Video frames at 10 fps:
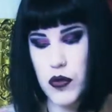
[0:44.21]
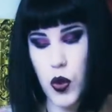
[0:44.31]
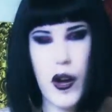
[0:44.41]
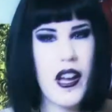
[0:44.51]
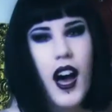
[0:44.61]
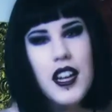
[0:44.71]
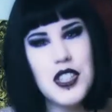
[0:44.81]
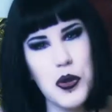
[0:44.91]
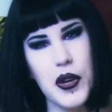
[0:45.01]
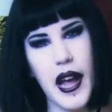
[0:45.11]
the way I
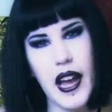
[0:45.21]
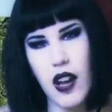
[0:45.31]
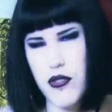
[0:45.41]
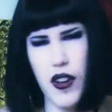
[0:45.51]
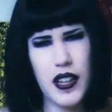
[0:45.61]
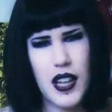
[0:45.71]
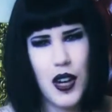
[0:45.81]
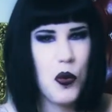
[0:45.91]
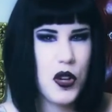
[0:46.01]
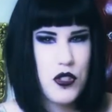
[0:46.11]
do it and I find that
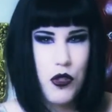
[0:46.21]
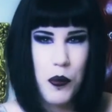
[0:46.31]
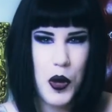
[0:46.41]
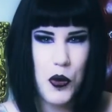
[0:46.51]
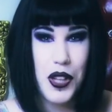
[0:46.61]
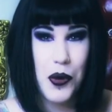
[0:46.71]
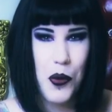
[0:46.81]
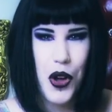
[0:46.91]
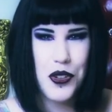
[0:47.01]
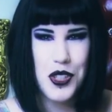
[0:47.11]
it works for me really
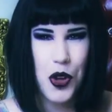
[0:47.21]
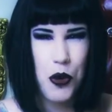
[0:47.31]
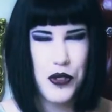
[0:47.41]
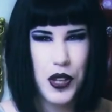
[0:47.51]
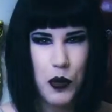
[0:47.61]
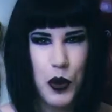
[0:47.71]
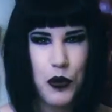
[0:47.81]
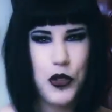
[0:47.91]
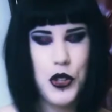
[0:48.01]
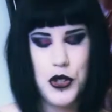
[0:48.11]
well. So hopefully it will
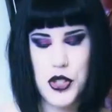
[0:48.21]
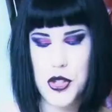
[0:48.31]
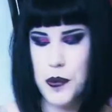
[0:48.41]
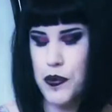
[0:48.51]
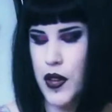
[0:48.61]
for you too.